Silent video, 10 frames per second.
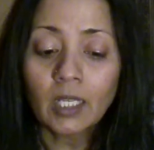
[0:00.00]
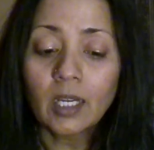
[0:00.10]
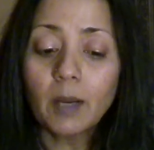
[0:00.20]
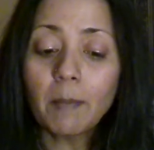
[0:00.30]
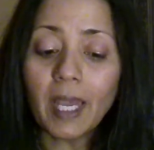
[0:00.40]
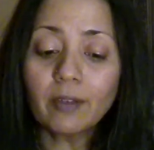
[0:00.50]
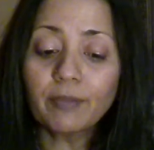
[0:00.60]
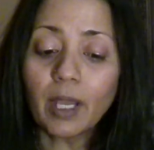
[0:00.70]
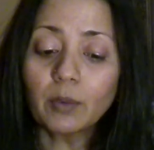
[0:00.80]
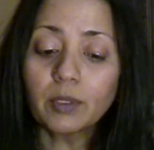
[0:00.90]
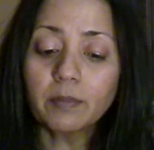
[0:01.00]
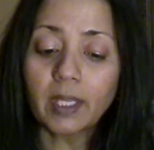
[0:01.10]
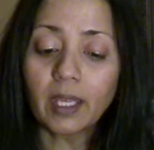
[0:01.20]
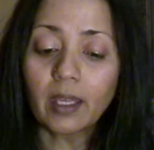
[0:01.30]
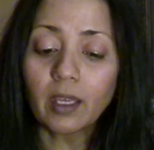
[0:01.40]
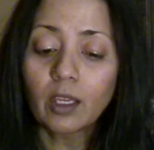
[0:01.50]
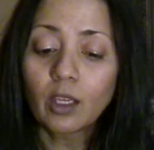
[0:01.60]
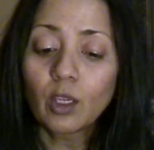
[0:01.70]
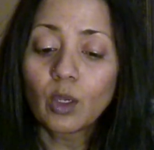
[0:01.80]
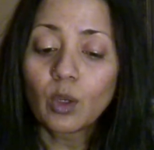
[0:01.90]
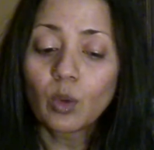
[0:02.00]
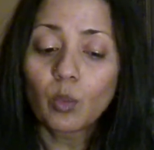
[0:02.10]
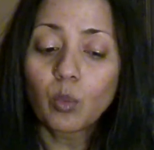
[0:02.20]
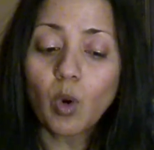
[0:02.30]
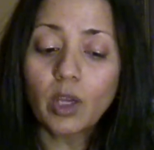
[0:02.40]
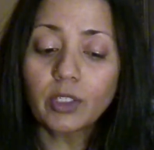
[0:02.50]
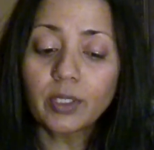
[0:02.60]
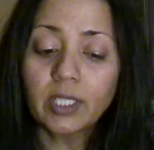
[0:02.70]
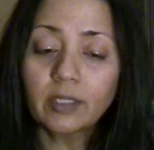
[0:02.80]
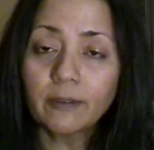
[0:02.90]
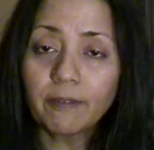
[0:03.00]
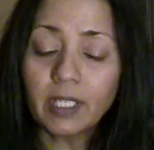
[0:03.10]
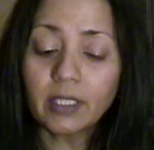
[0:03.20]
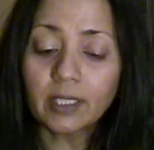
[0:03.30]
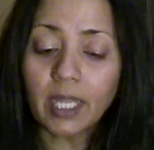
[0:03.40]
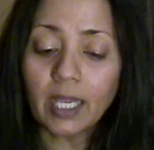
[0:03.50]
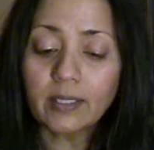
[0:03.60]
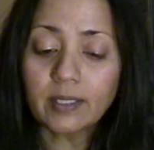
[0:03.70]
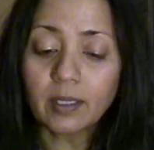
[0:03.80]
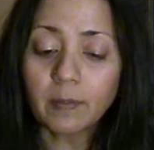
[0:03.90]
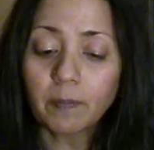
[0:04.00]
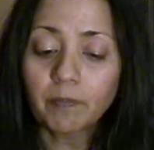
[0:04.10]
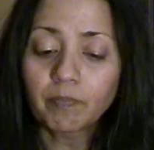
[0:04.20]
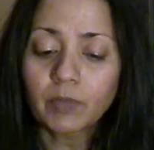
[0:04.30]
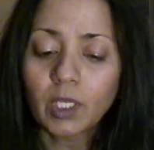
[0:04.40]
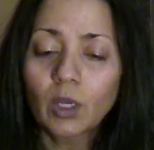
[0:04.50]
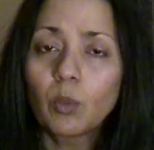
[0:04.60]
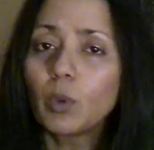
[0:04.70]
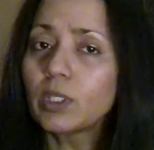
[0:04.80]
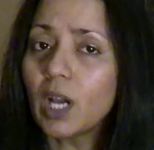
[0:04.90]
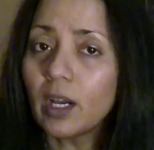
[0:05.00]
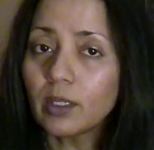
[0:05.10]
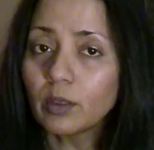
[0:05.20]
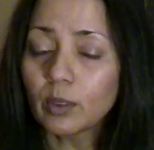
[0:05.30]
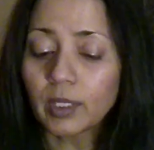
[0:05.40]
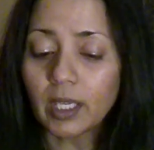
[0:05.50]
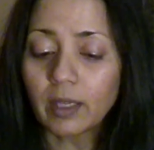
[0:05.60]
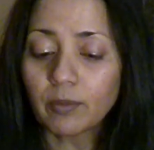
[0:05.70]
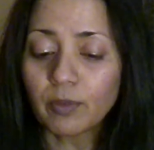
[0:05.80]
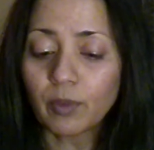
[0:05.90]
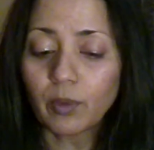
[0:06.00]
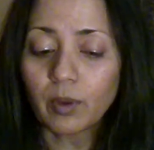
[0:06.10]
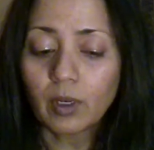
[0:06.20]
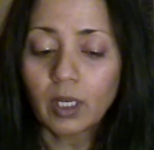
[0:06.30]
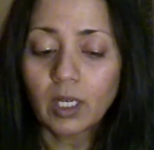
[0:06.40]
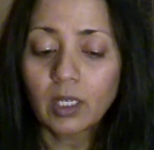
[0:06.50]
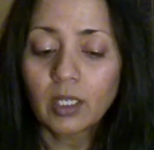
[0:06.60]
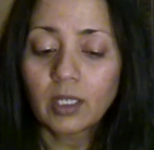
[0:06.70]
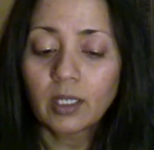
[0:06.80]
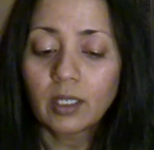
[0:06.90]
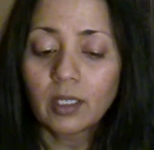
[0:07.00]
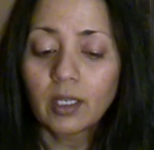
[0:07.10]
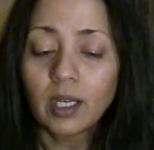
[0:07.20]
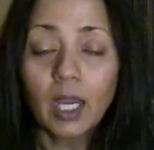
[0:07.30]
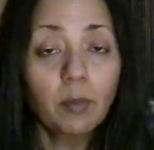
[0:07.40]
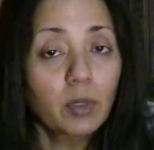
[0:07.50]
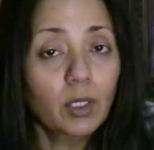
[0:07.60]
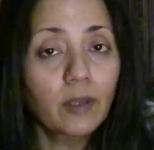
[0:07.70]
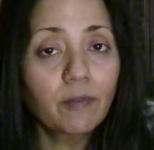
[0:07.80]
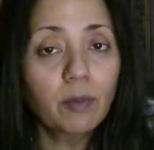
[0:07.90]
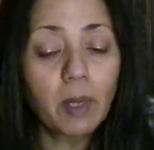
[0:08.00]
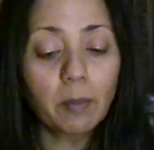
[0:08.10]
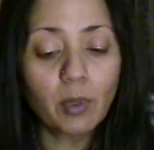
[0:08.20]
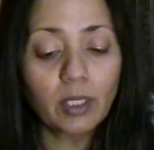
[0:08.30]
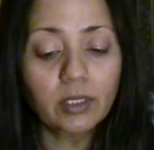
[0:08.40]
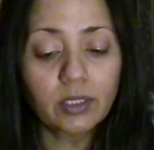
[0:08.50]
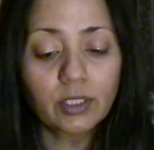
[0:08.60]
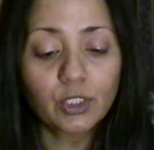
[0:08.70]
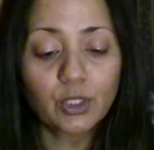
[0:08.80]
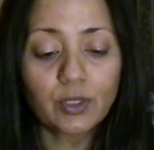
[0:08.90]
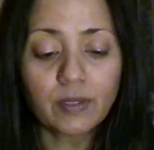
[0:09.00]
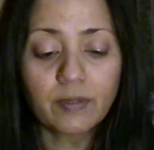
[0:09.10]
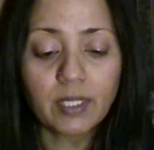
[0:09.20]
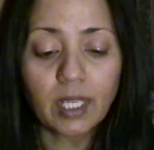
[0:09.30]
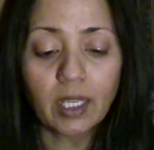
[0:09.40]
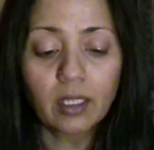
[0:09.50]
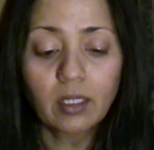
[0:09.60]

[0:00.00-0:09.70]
A man found him there, wandering in the field, and asked him, "What are you looking for?" "I'm looking for my brothers," Joseph said.